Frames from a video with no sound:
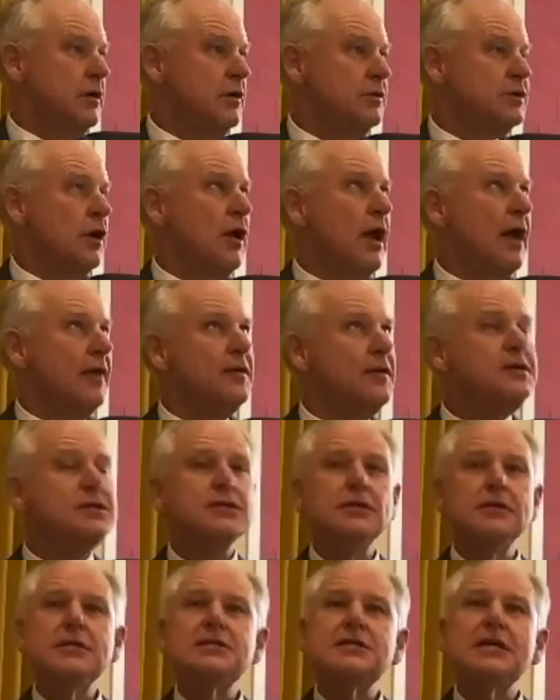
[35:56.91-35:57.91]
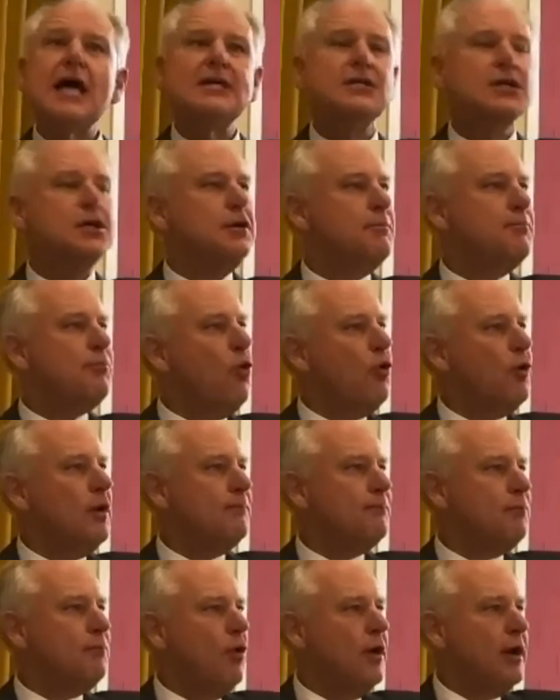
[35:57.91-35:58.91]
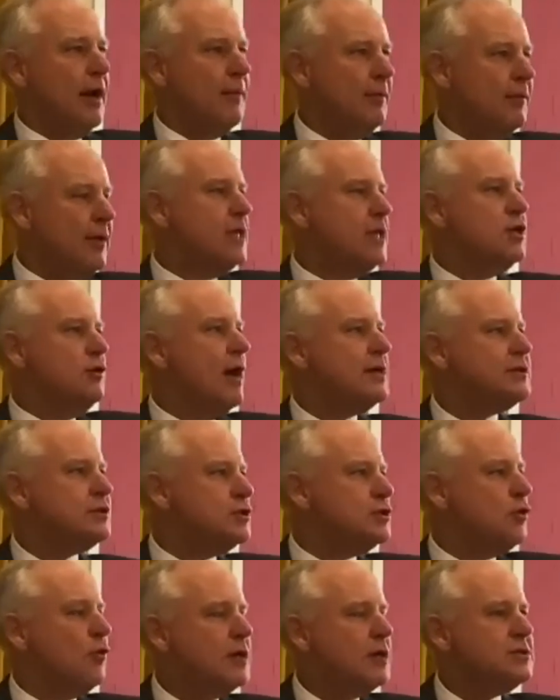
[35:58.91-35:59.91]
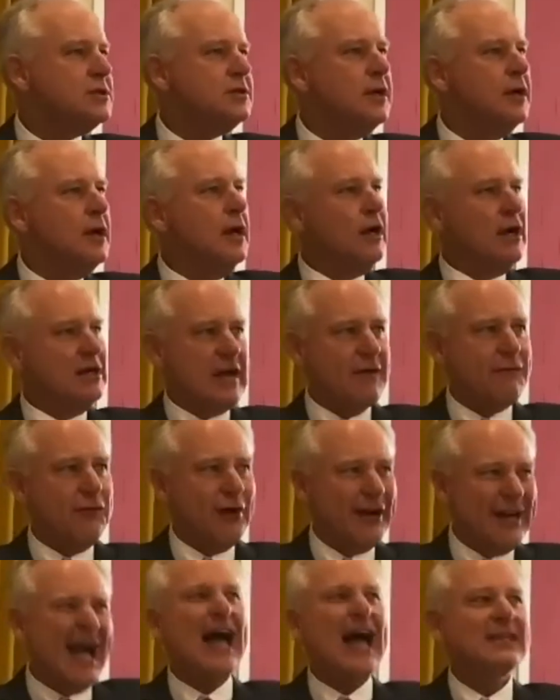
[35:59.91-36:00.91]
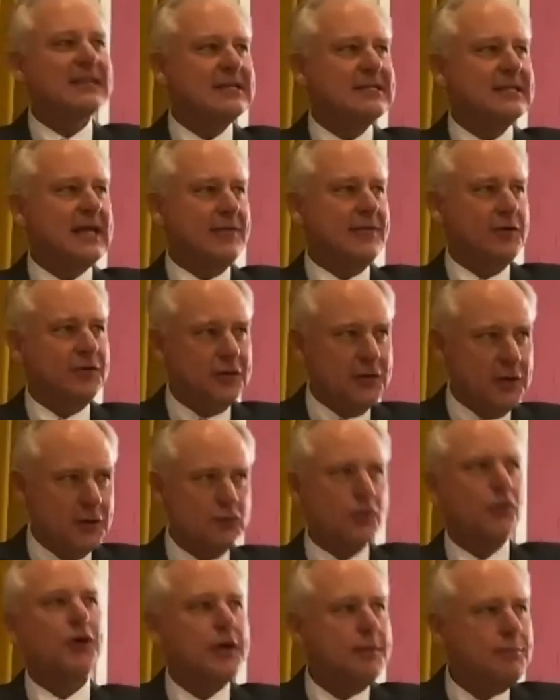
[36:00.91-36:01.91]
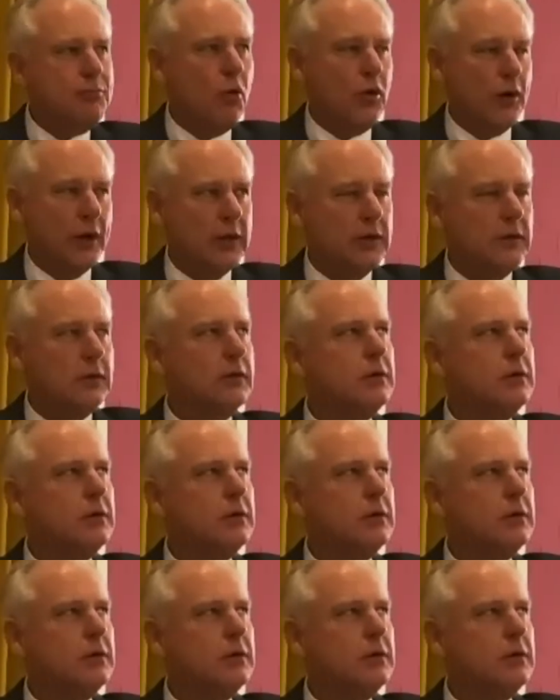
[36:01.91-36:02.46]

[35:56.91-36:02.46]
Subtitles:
So like this is actually an important point. I'm glad you asked this question because I forgot to say this, and it's really important.